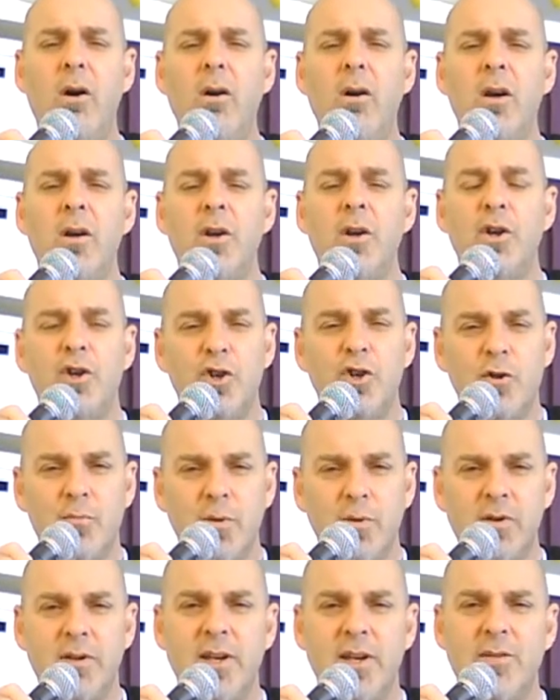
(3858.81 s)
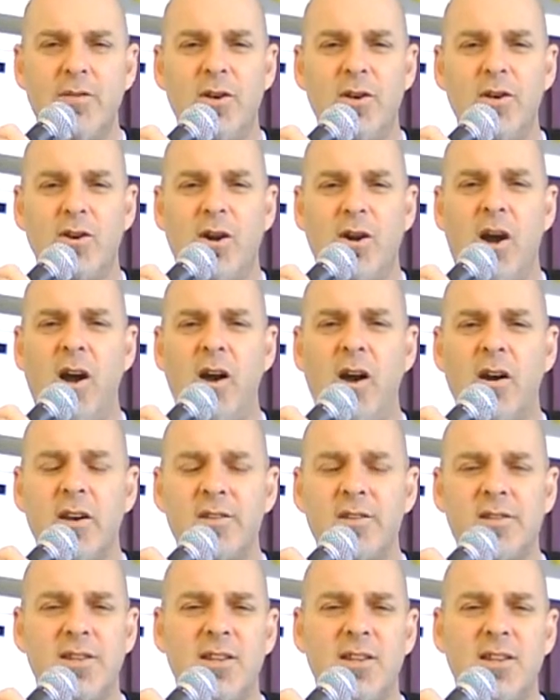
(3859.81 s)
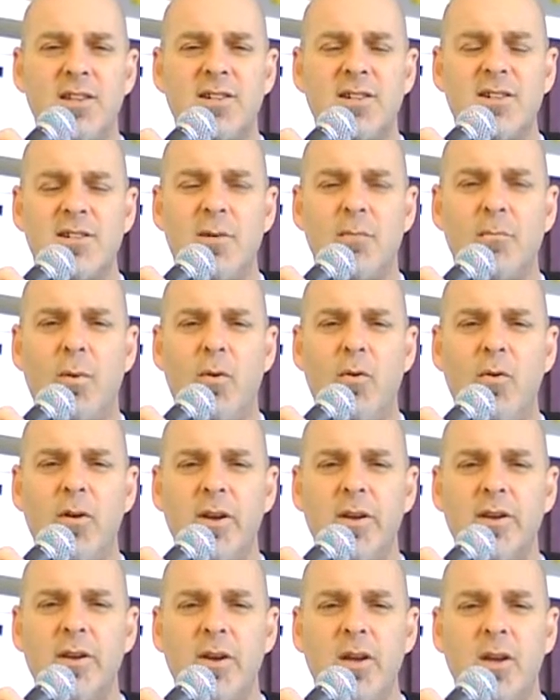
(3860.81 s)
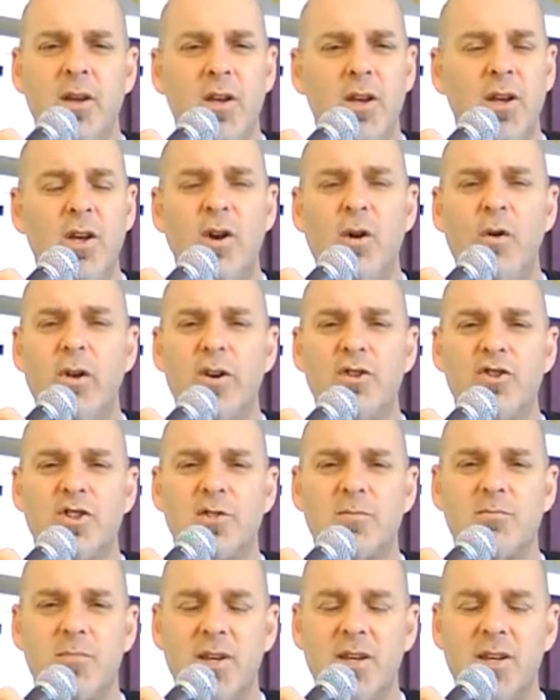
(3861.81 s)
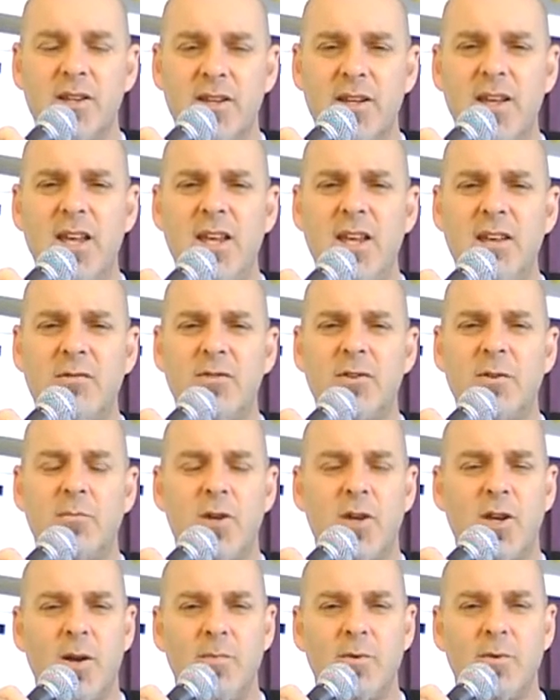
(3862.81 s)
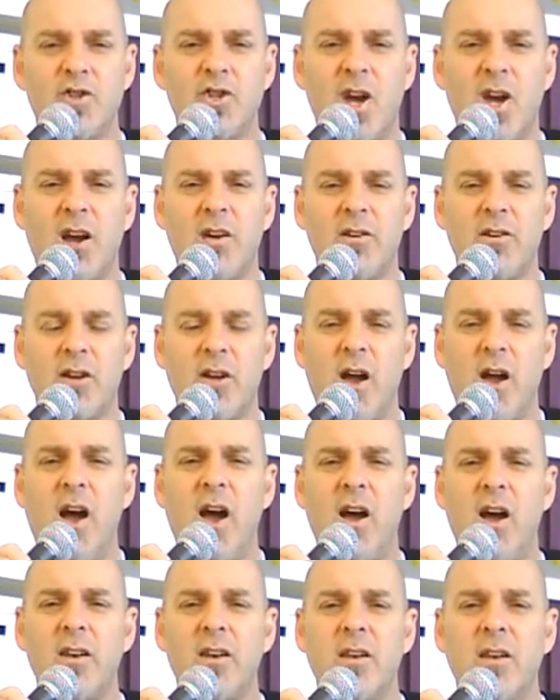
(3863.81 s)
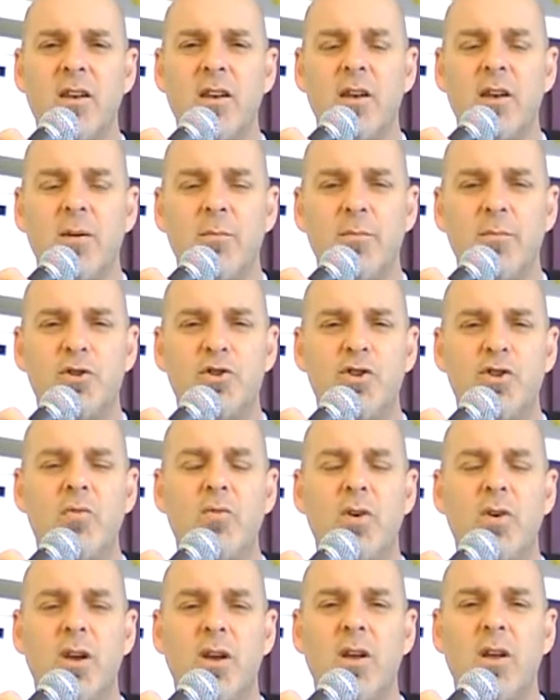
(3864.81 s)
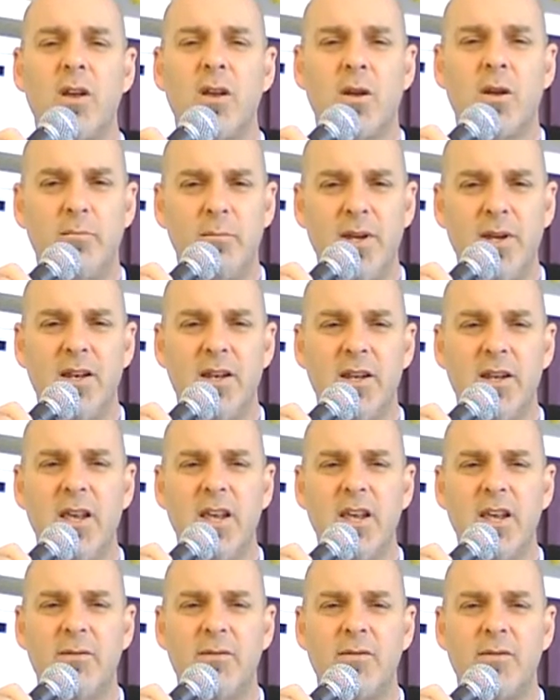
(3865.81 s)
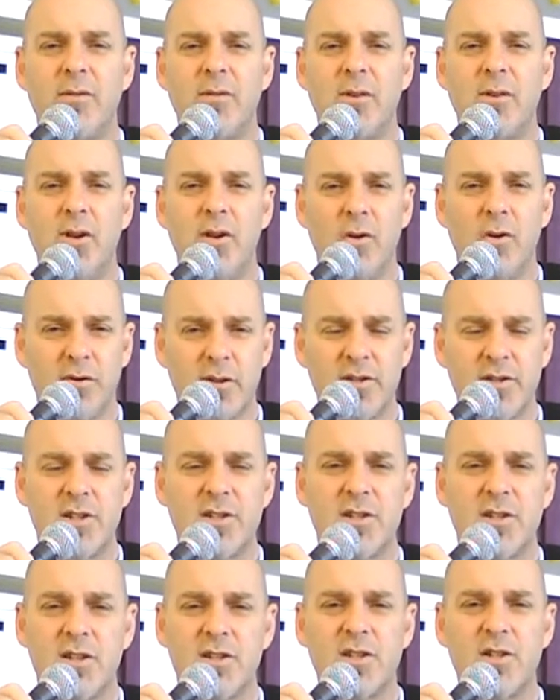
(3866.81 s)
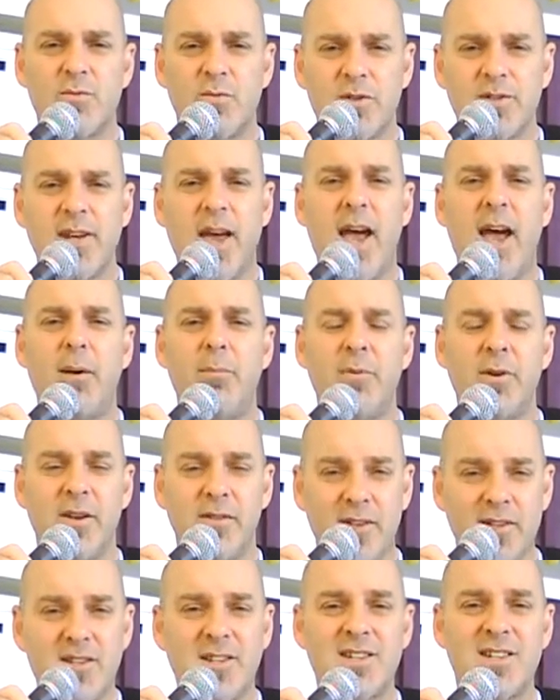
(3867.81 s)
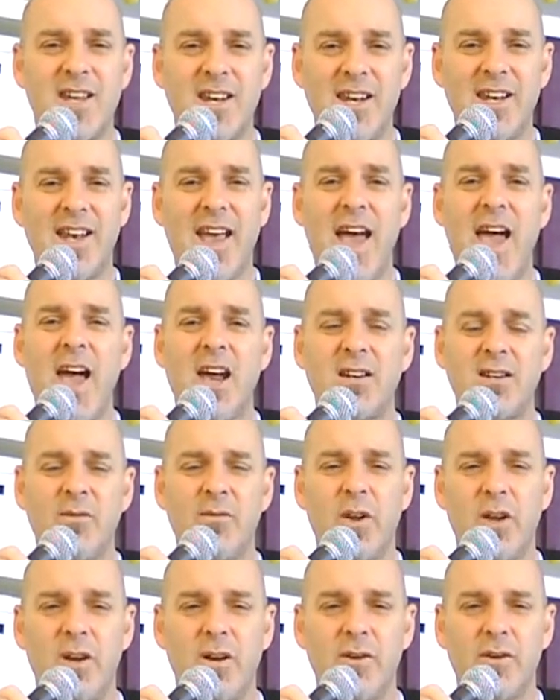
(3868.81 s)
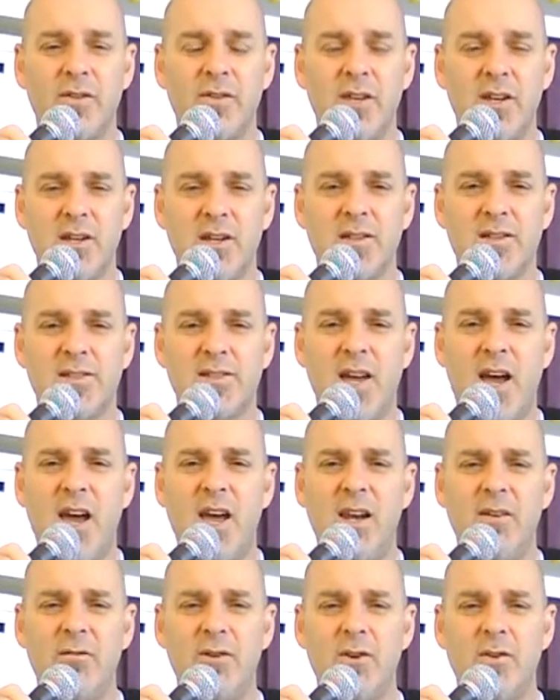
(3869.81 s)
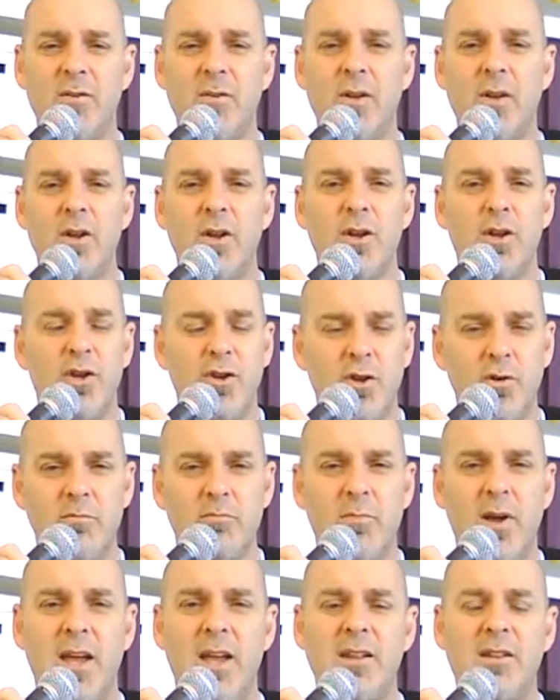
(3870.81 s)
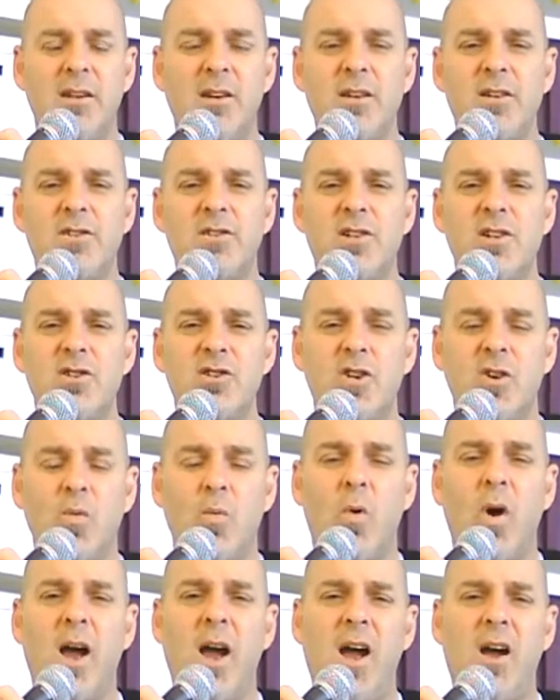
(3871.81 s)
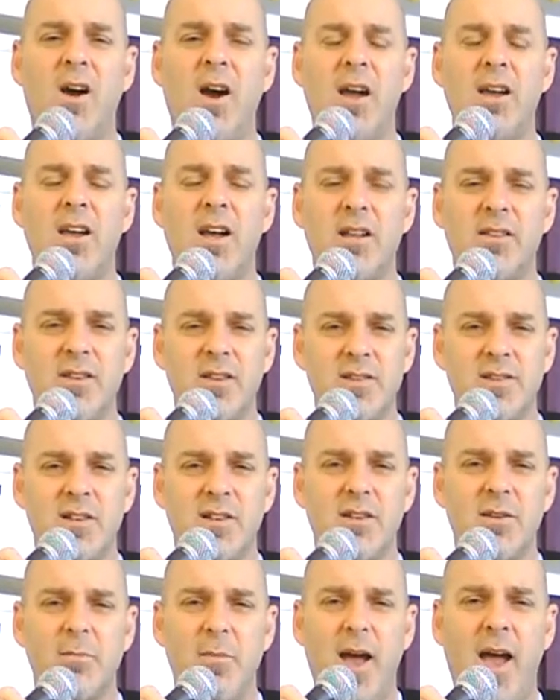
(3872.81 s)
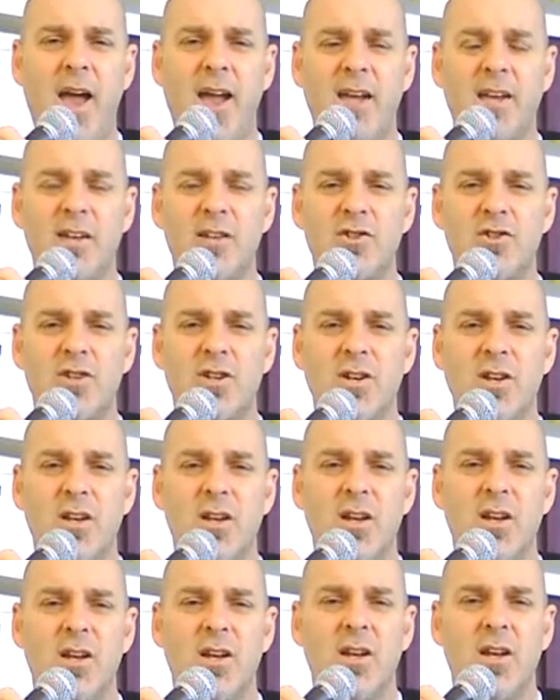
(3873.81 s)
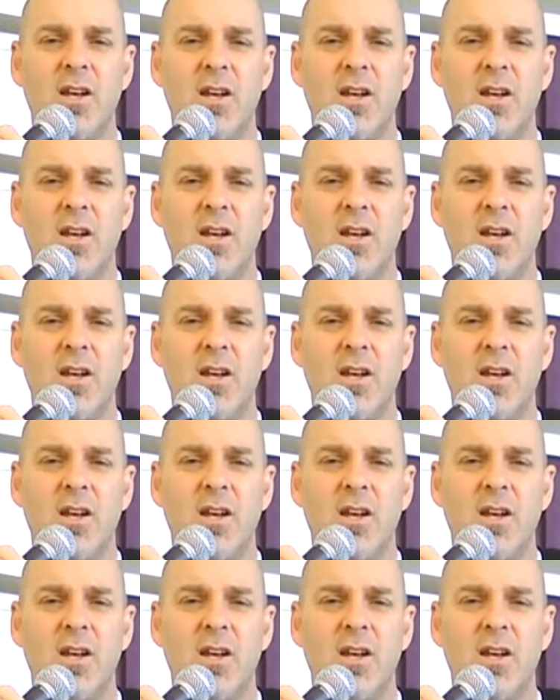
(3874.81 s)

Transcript: Well, you believed in your heart. And see, this is the point. You don't want to just believe to become a child of God, but you want to believe. You know, this is this is what's happening. This is getting activated on the inside of you. You make the decision, wow, I got this in the package.